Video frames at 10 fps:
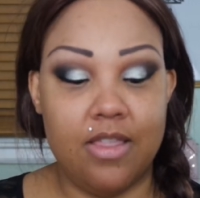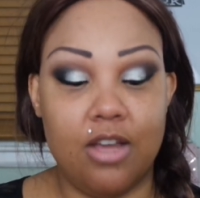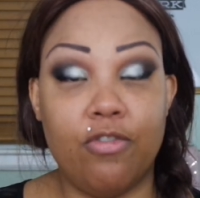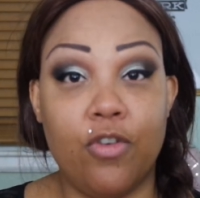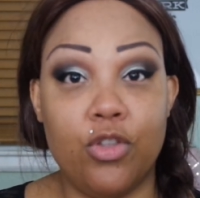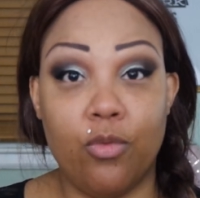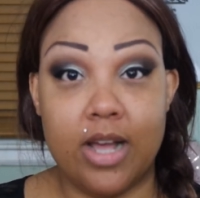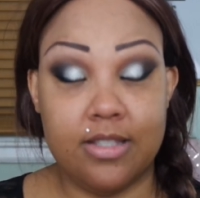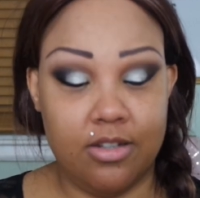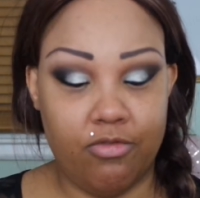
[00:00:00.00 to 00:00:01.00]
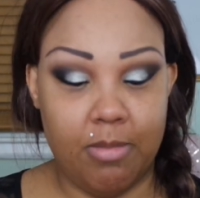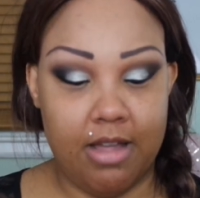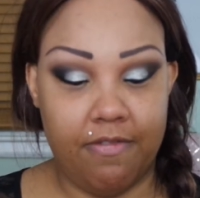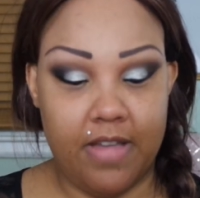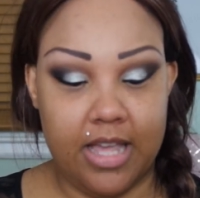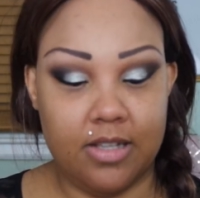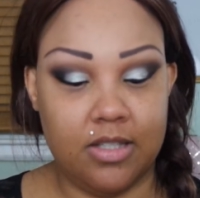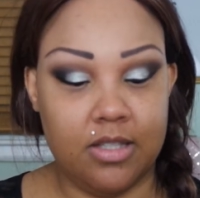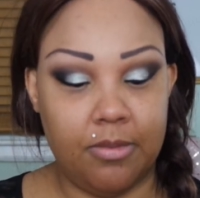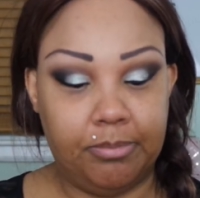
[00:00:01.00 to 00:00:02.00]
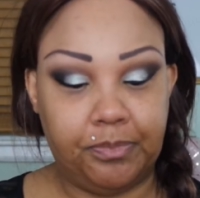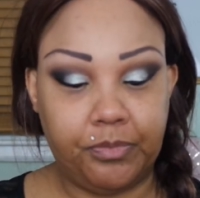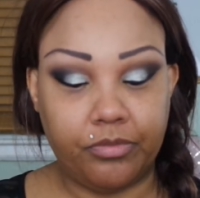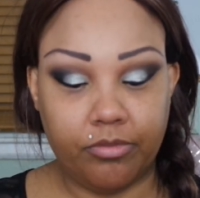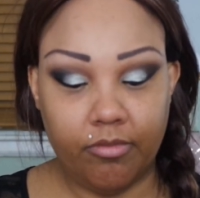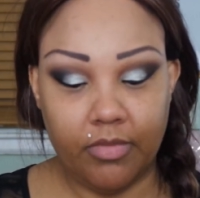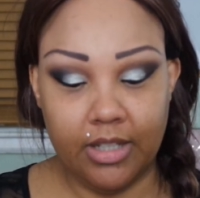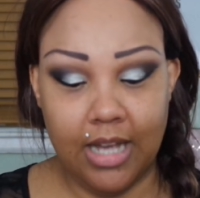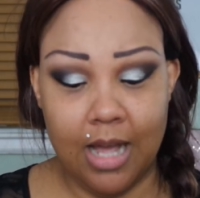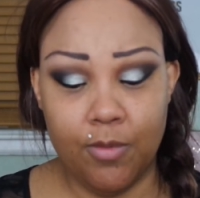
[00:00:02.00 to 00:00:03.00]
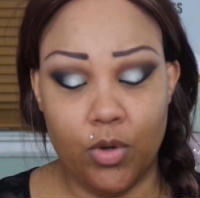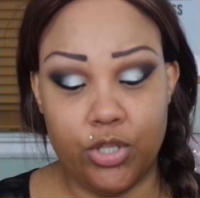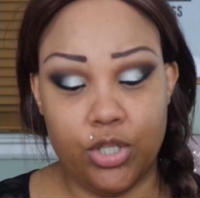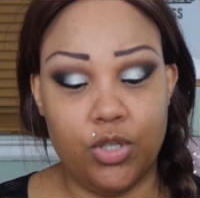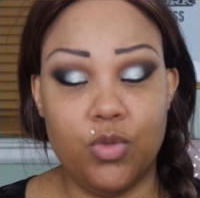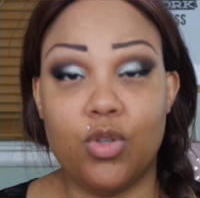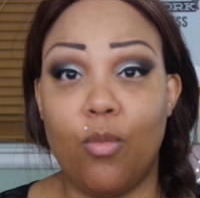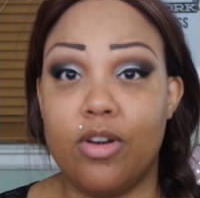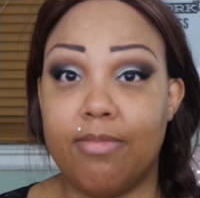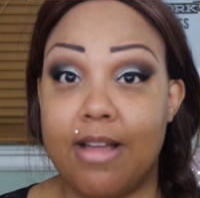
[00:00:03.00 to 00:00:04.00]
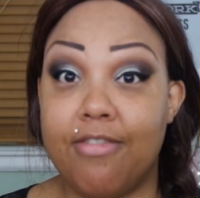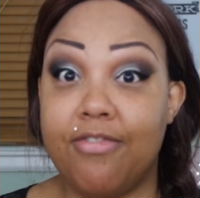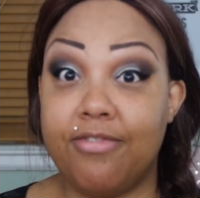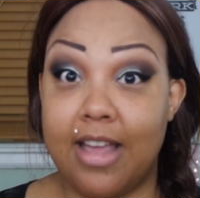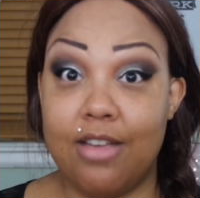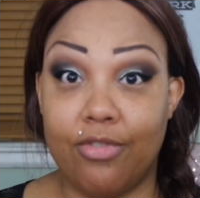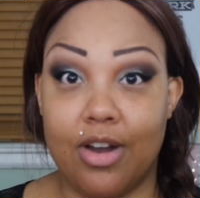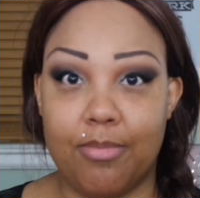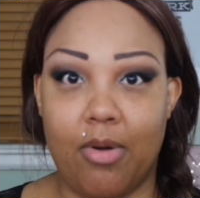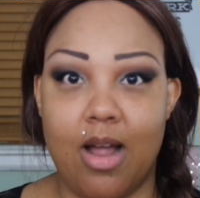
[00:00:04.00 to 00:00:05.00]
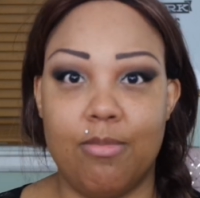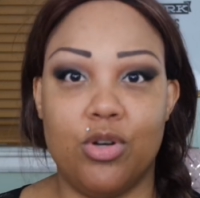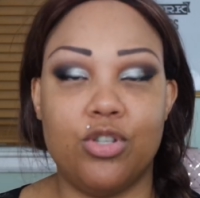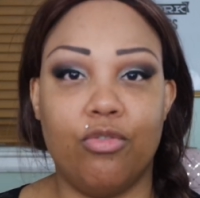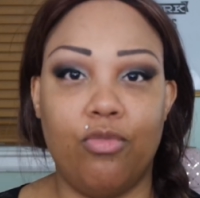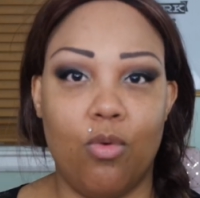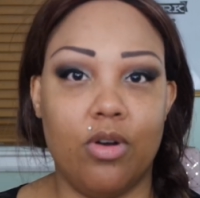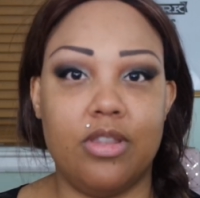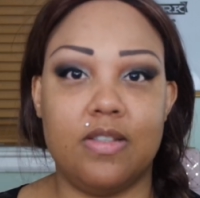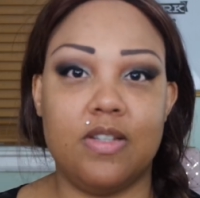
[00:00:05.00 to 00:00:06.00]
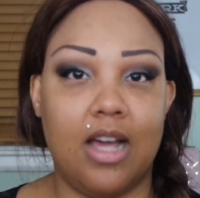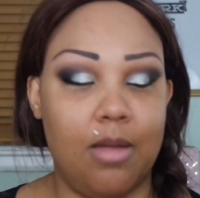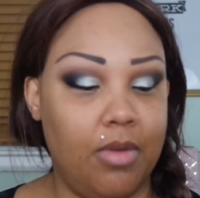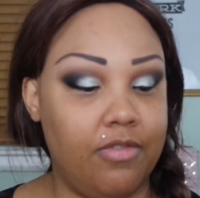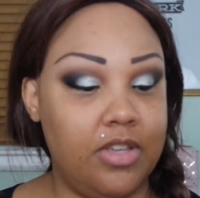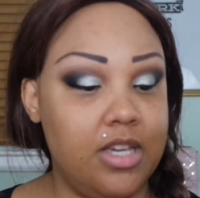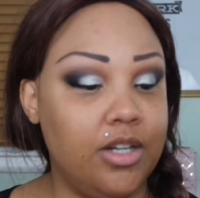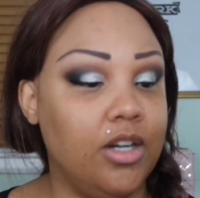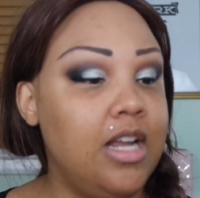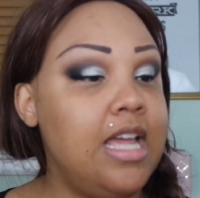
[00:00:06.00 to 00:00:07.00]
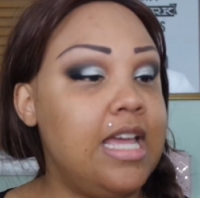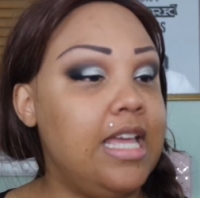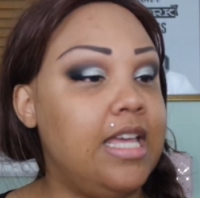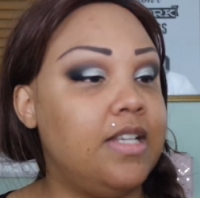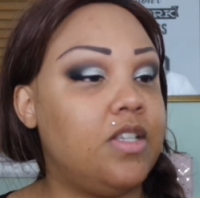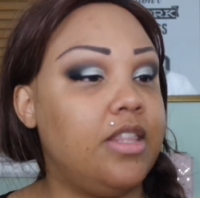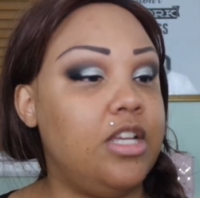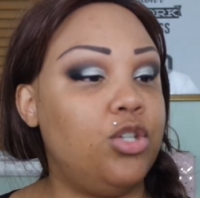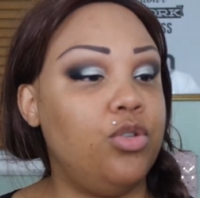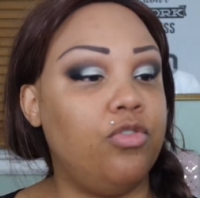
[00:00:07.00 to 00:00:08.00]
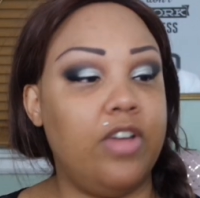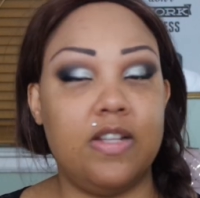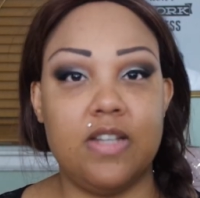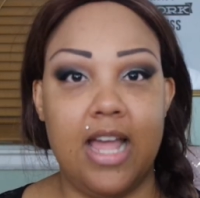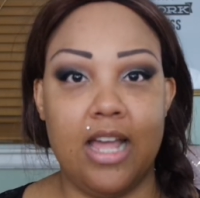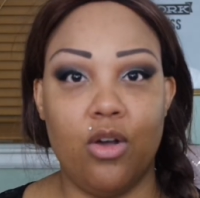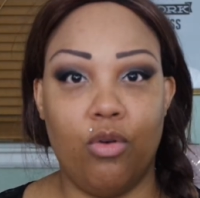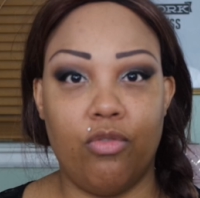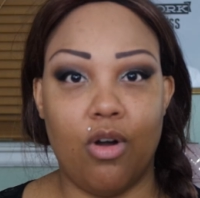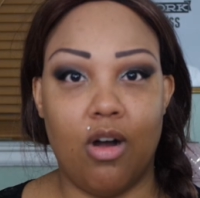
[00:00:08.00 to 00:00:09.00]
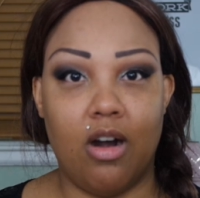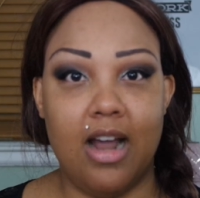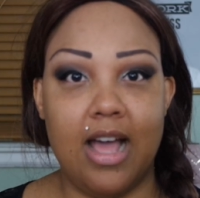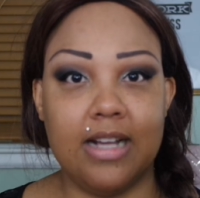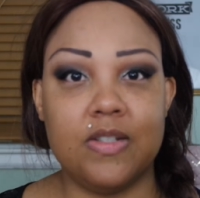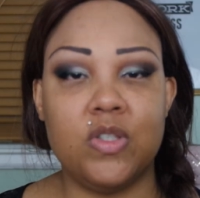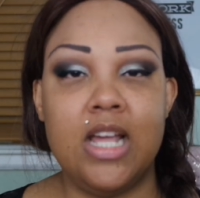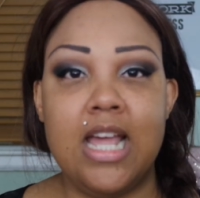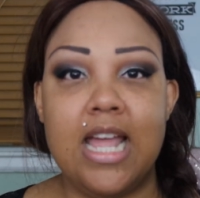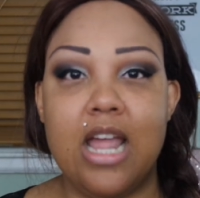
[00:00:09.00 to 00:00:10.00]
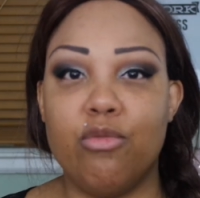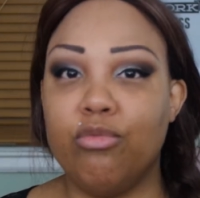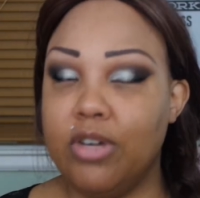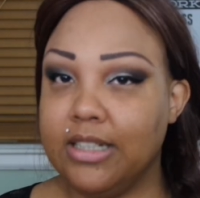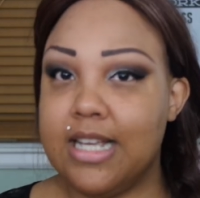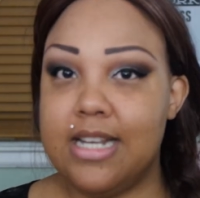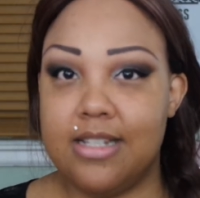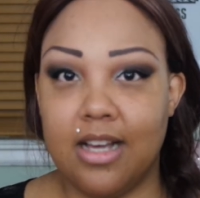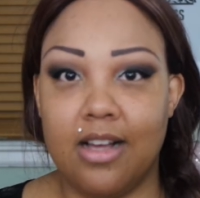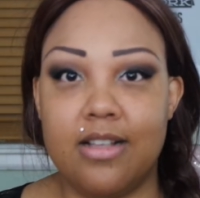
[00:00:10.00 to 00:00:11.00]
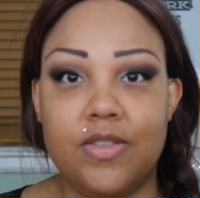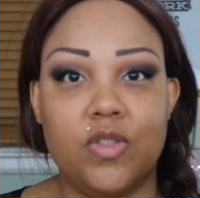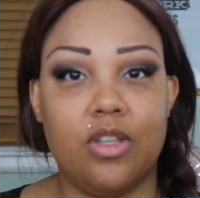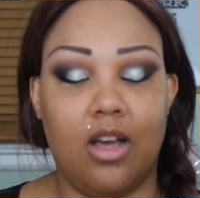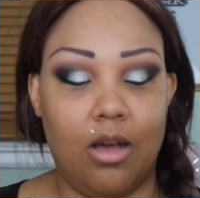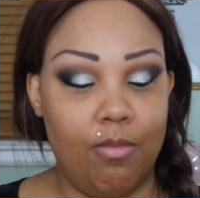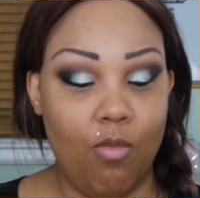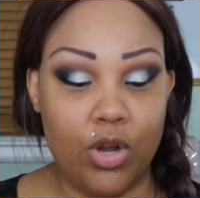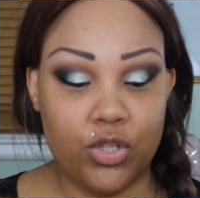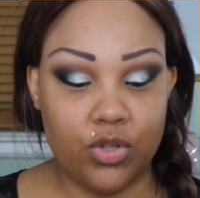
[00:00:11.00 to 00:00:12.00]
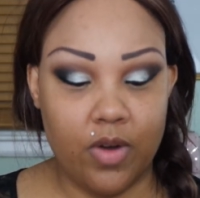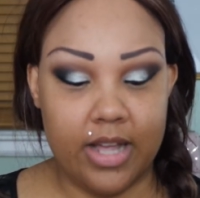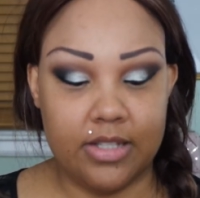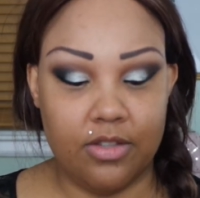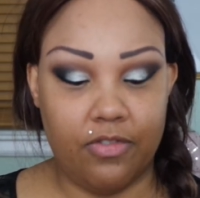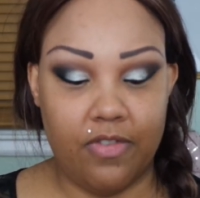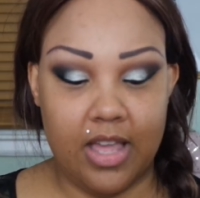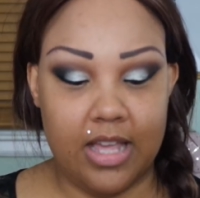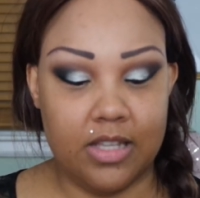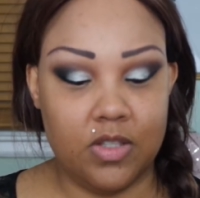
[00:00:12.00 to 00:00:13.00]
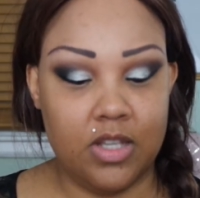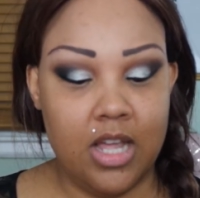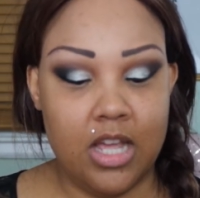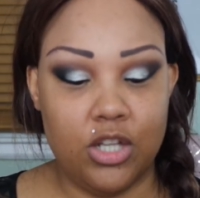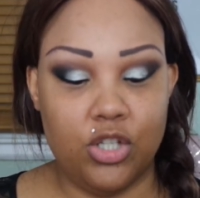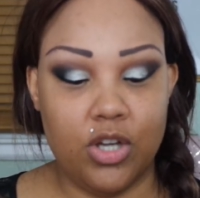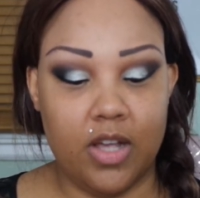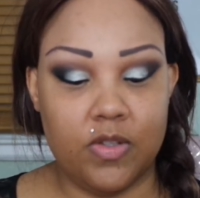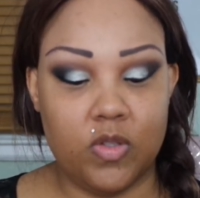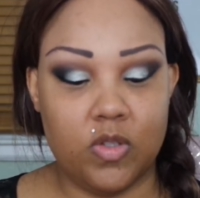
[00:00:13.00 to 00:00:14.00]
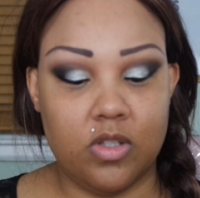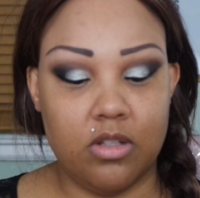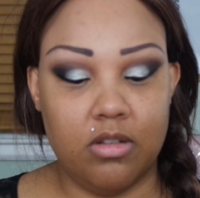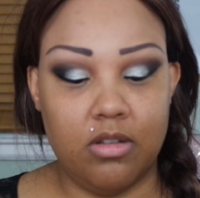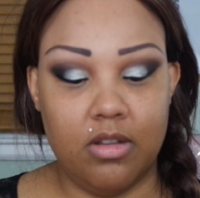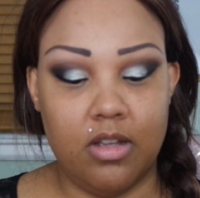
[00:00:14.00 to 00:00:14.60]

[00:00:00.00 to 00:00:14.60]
And then for the rest of my face, I'm going to use one of my favorite primers for this time of year is the TooFaced Hangover RX. It really does moisturize the face, just